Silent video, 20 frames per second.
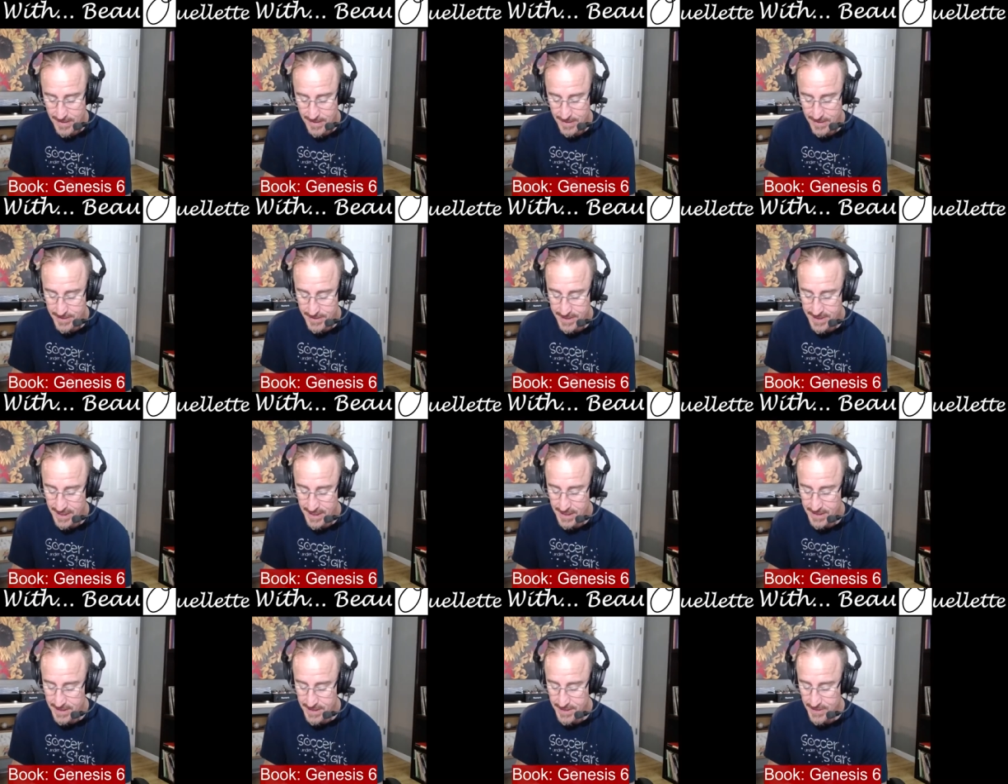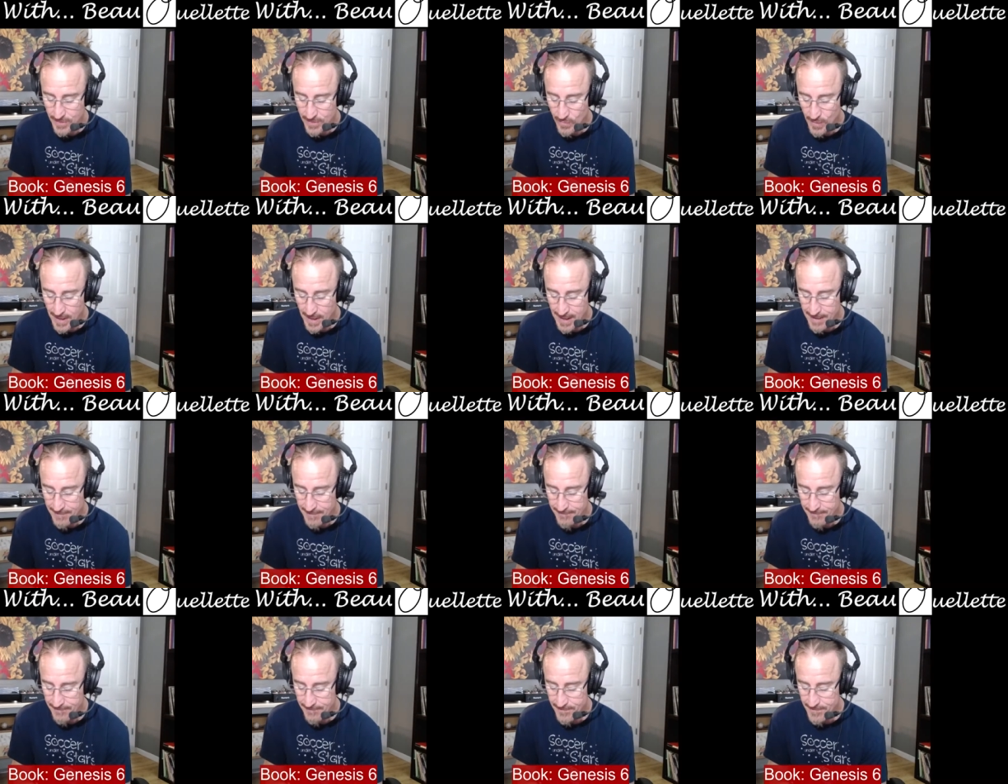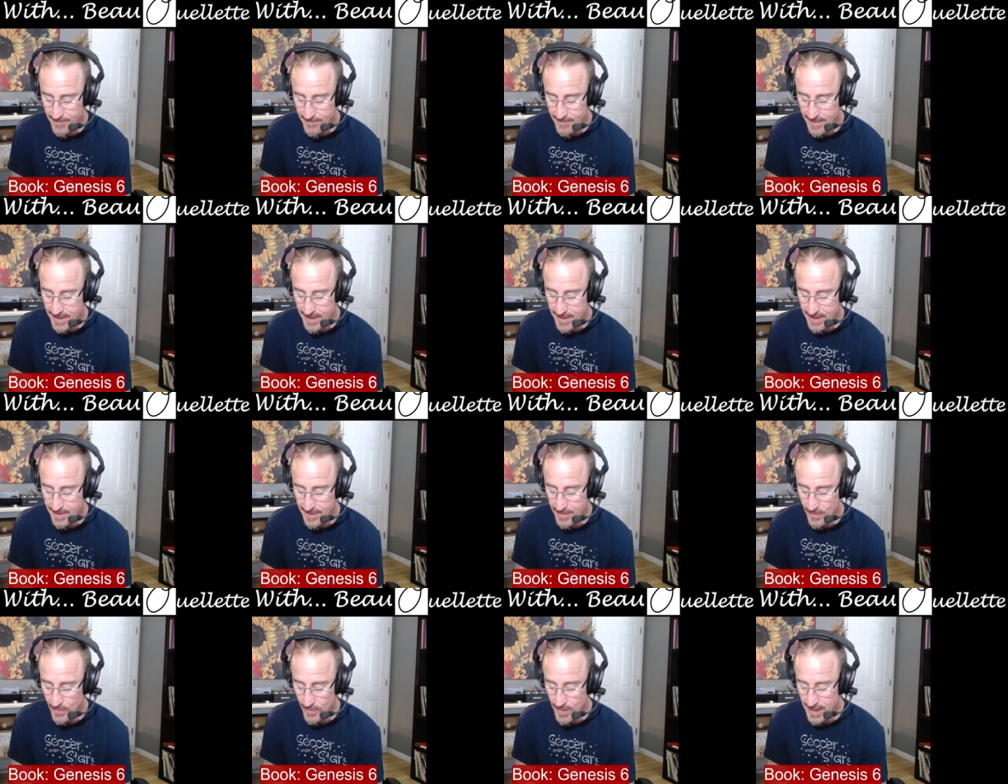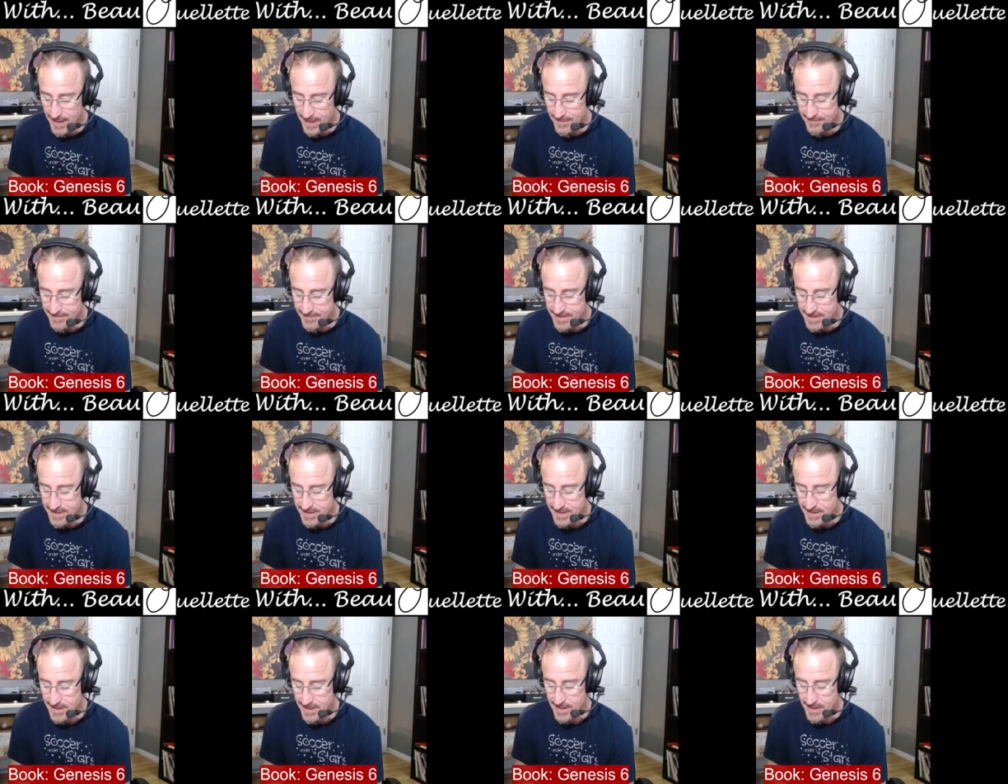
Your sons, your wife, and your wives,